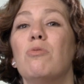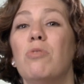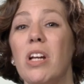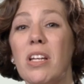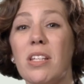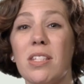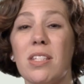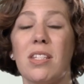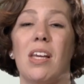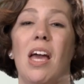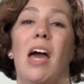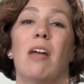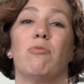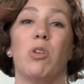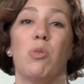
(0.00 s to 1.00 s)
Risk
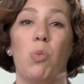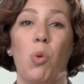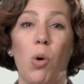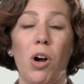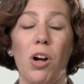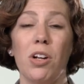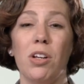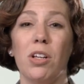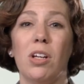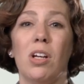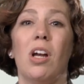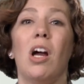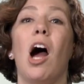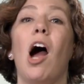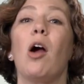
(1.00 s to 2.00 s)
and reward
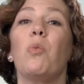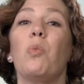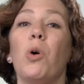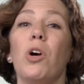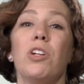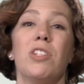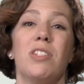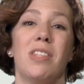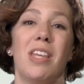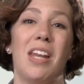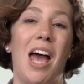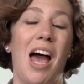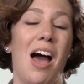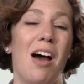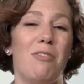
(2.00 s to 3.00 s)
are words that
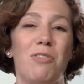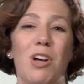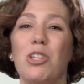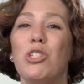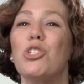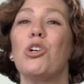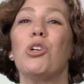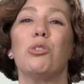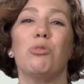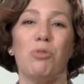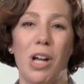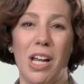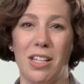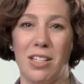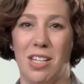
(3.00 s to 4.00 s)
have a certain
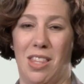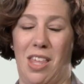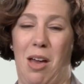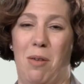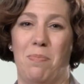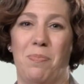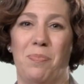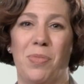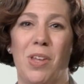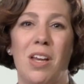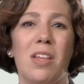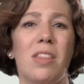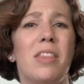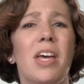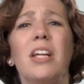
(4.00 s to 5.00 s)
ring to them.
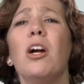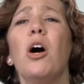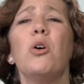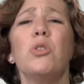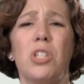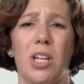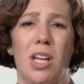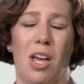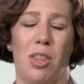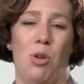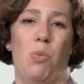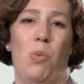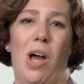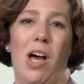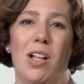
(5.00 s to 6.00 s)
They go
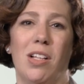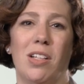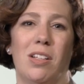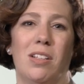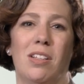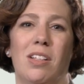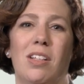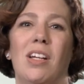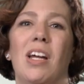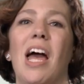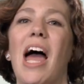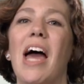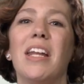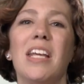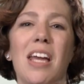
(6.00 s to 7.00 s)
together well.
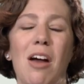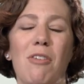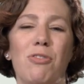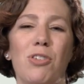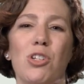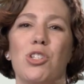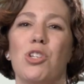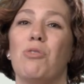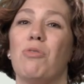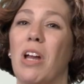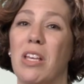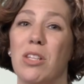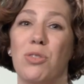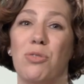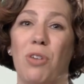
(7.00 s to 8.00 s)
Any effort to
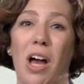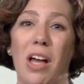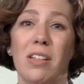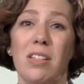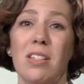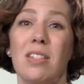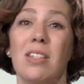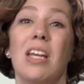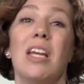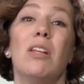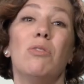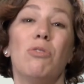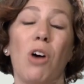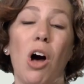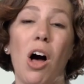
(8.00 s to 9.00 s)
raise funds
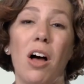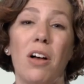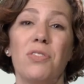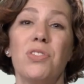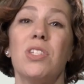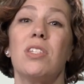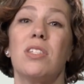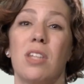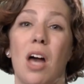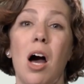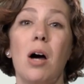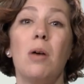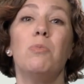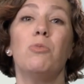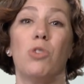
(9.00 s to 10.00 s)
involves
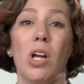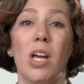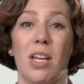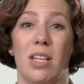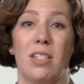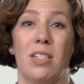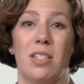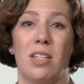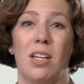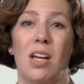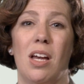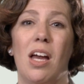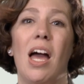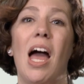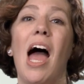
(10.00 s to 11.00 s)
some risk,
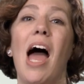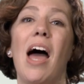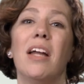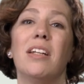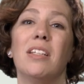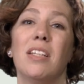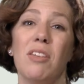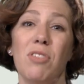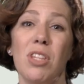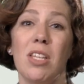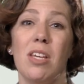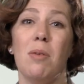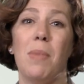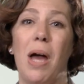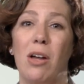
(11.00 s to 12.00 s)
and given
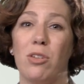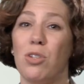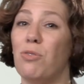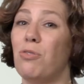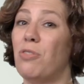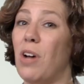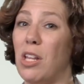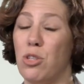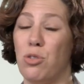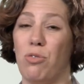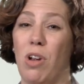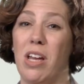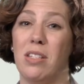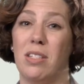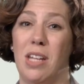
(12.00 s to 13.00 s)
the amount of funds
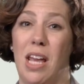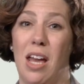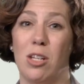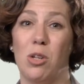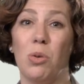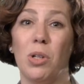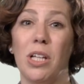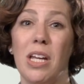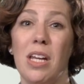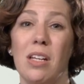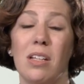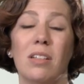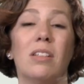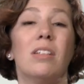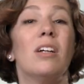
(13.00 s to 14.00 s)
raised
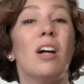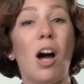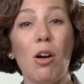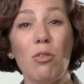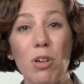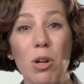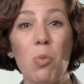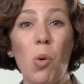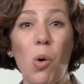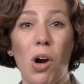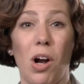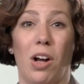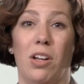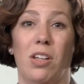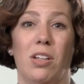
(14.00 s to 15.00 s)
annually, a
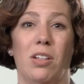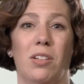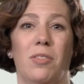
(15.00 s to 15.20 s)
reward.